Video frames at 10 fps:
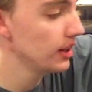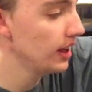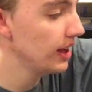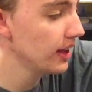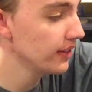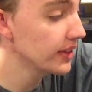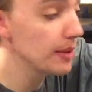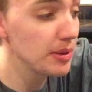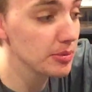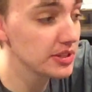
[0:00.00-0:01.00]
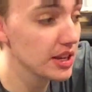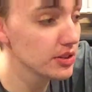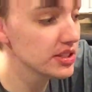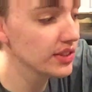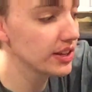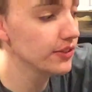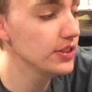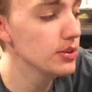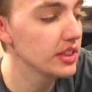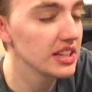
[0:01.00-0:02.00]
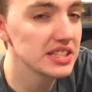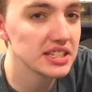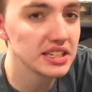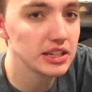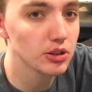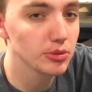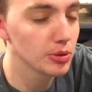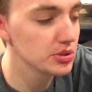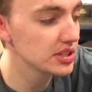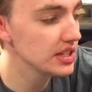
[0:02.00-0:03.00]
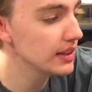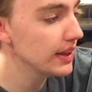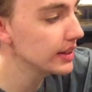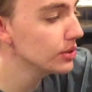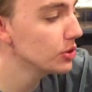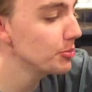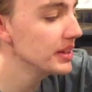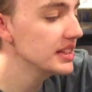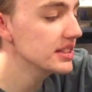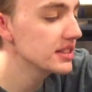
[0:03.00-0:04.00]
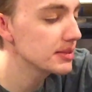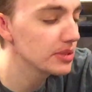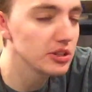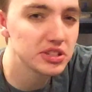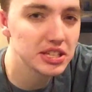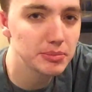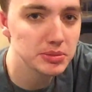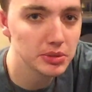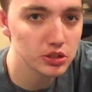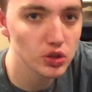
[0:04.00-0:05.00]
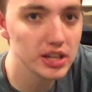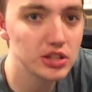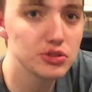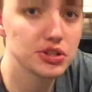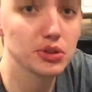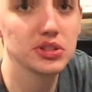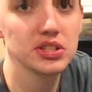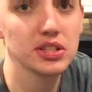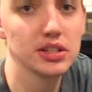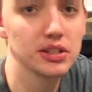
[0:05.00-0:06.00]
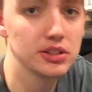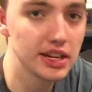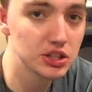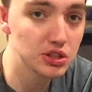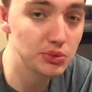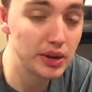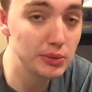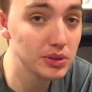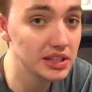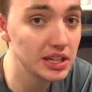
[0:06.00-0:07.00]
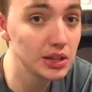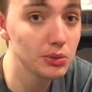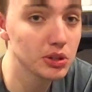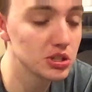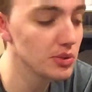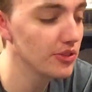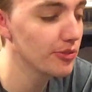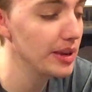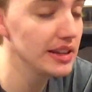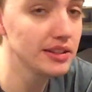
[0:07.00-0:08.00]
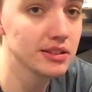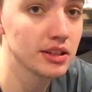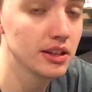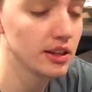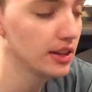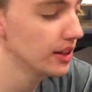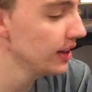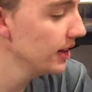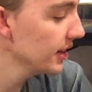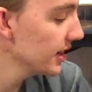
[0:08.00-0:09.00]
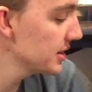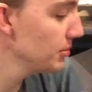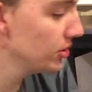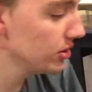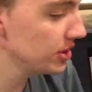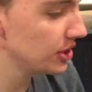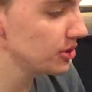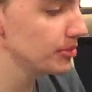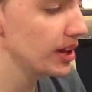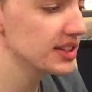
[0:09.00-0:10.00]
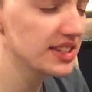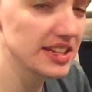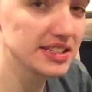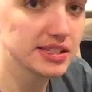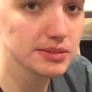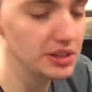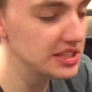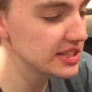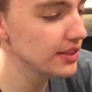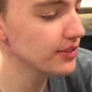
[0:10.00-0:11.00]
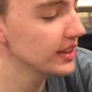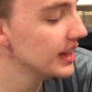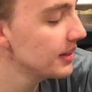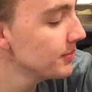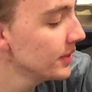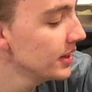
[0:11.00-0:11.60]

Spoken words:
I've got paper towels. I've got a few things in here, mostly like toothpicks and some Q-tips. I'm going to try and use those to actually write with ink once we've made it. I've got some little, odds and ends, plates, stuff like that.